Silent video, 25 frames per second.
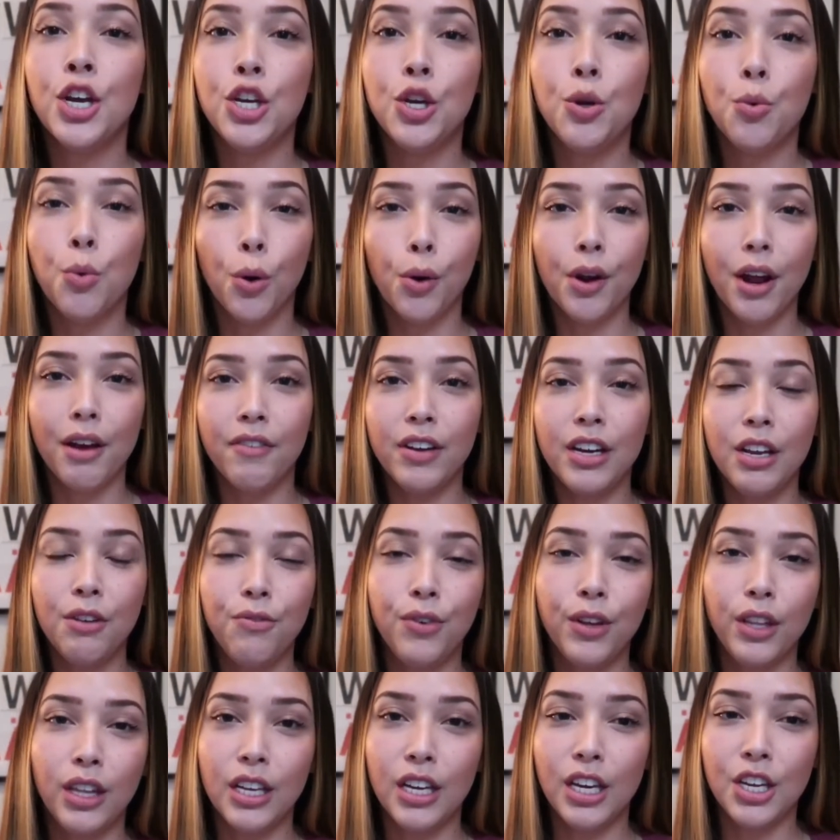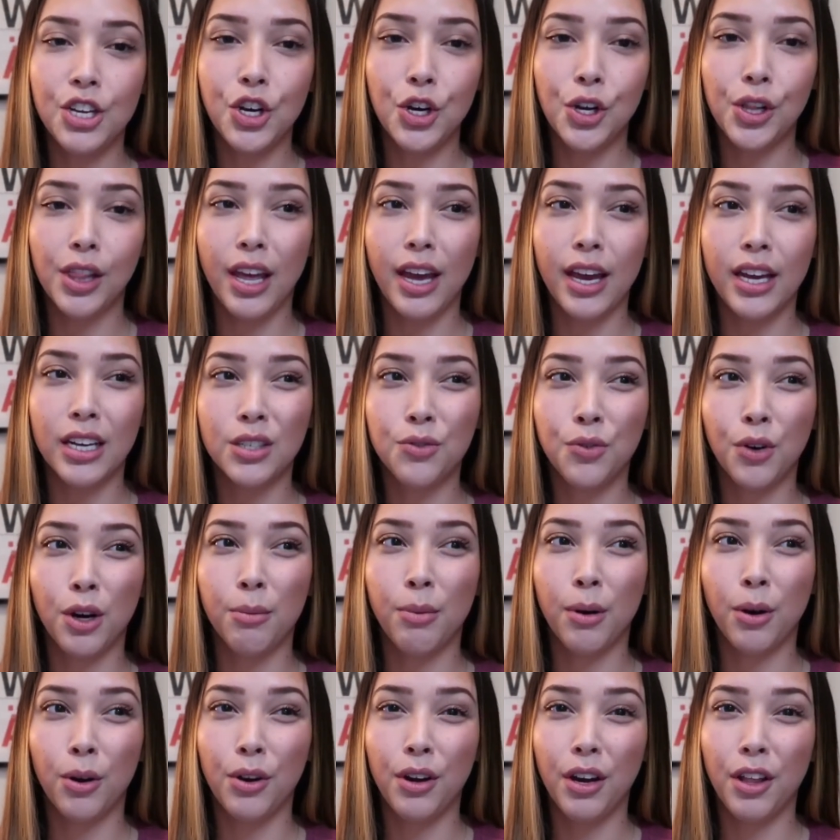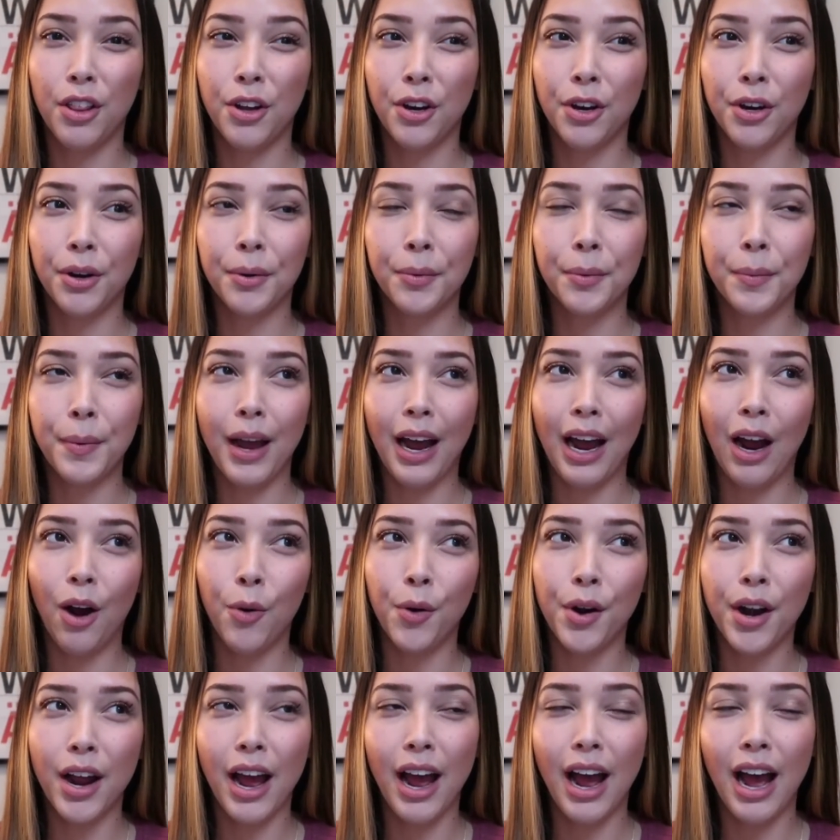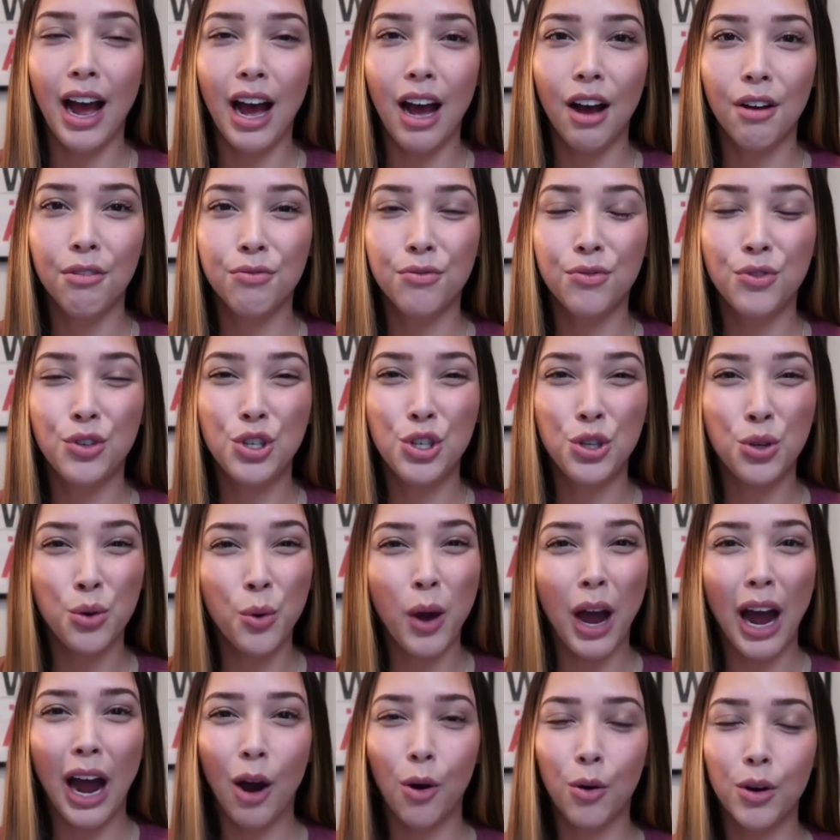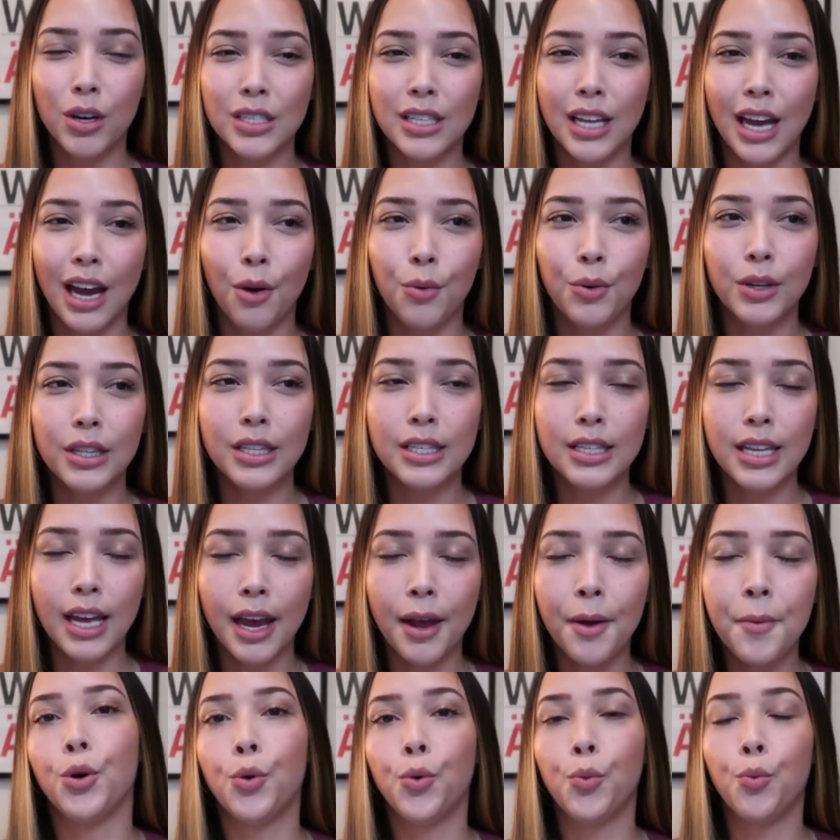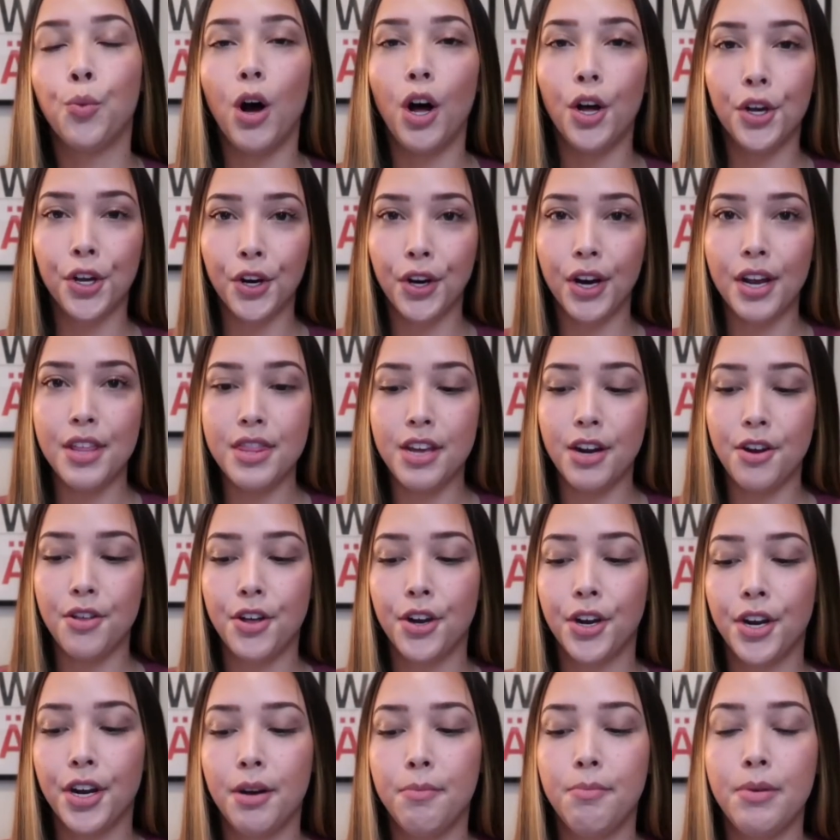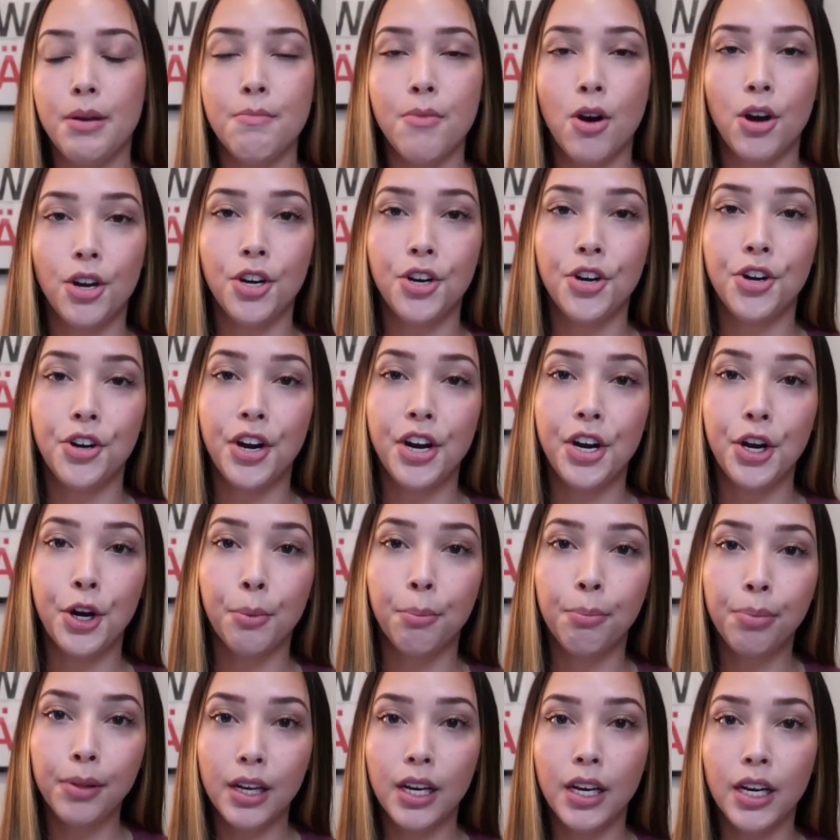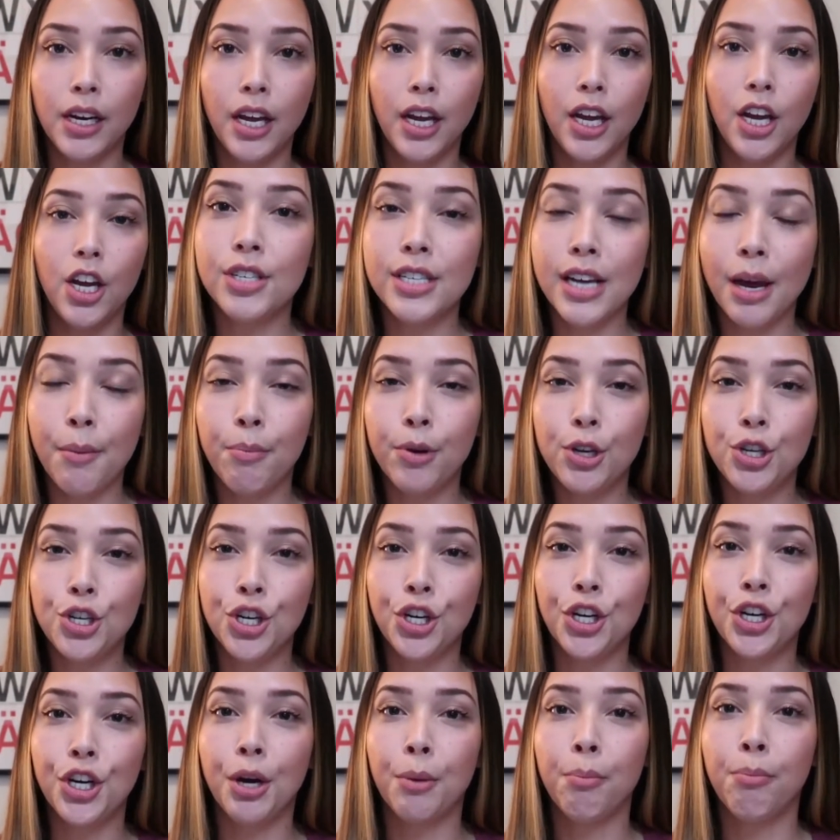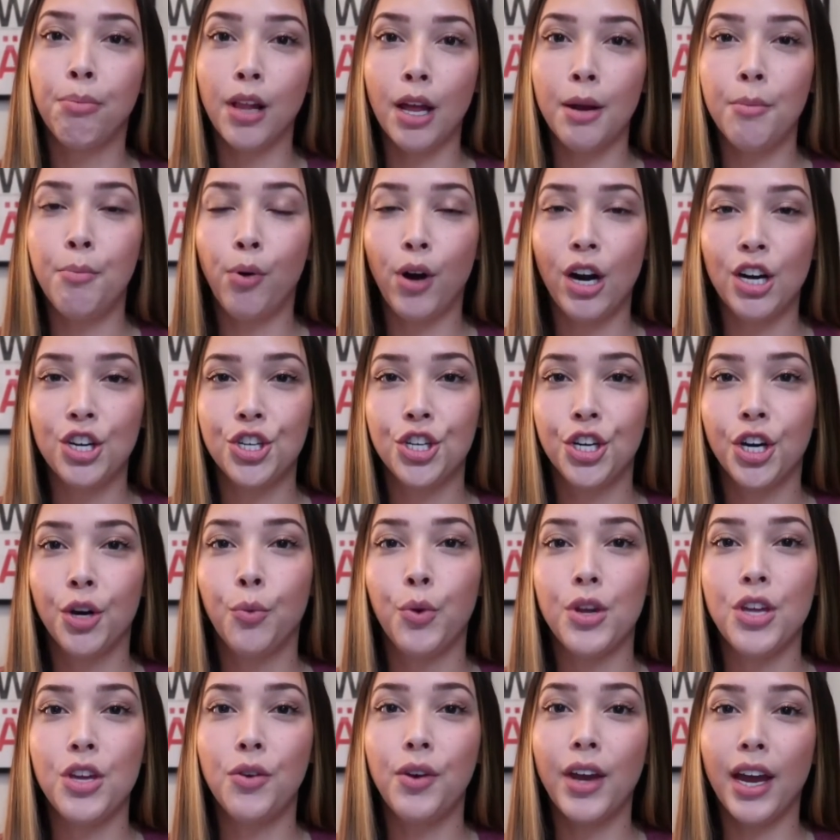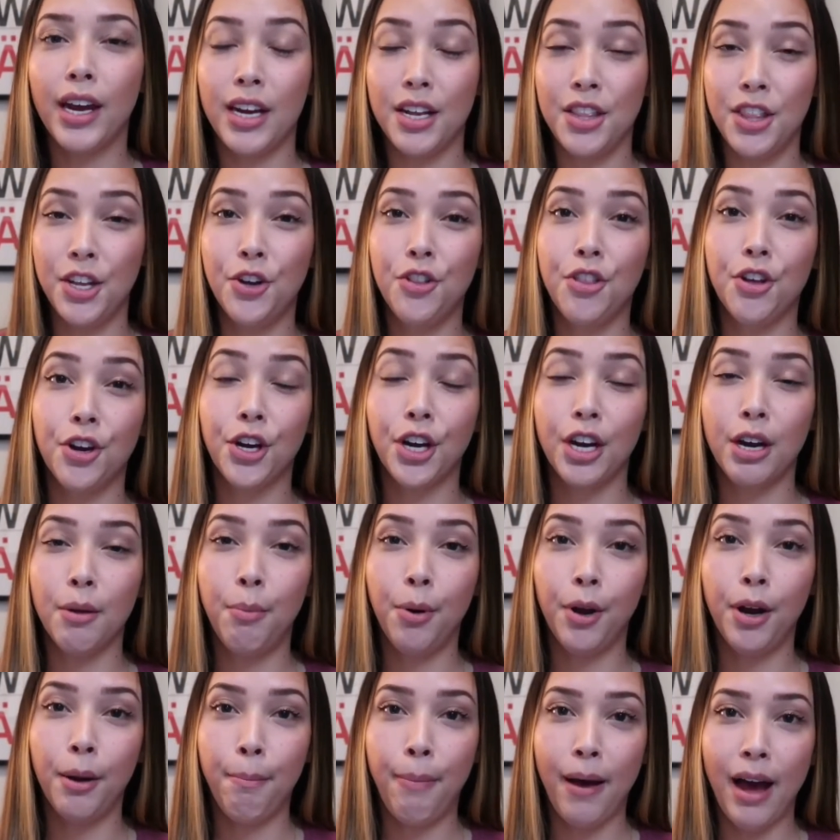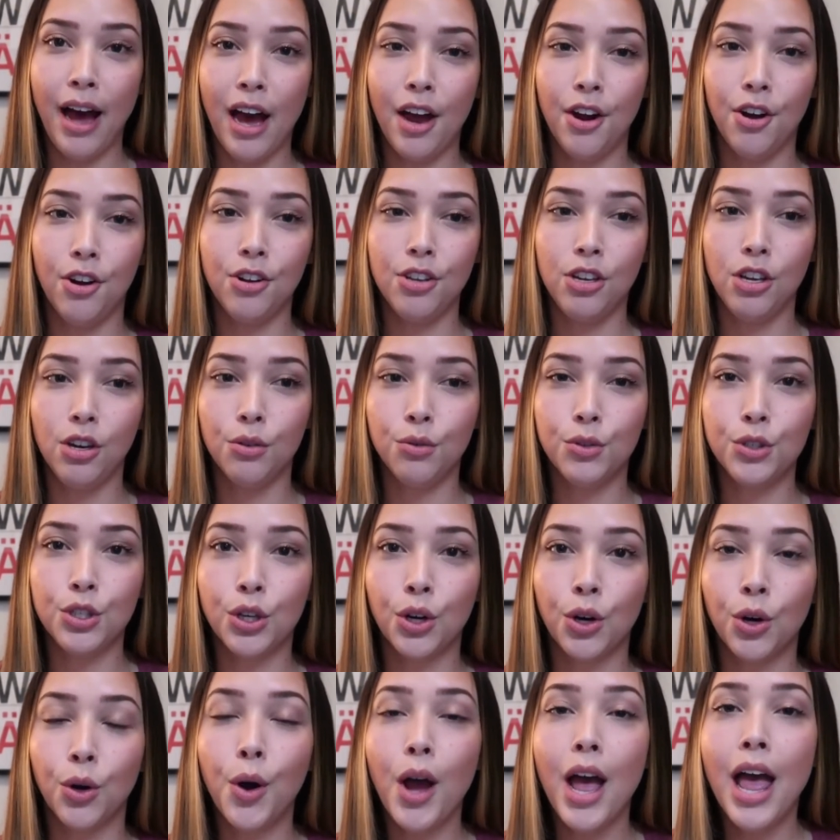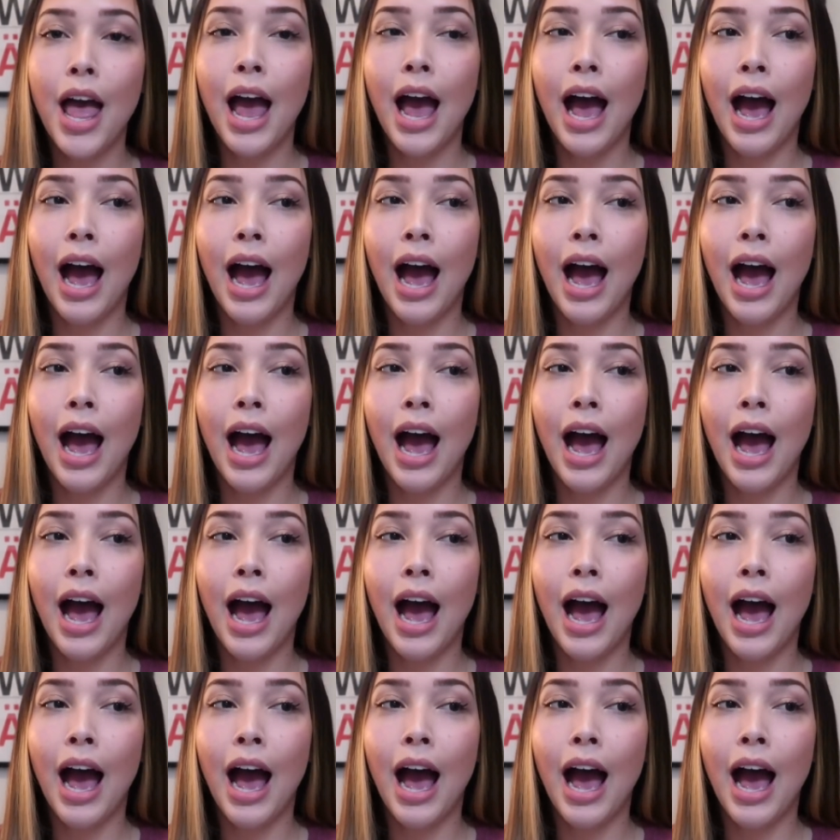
you won't have any feeling in your legs for about another 1.5 hours, 2 hours, I would say. But while you're in there, they're gonna be monitoring your bleeding, temperature, your blood pressure. When you get in there, they're gonna put a pad on you. So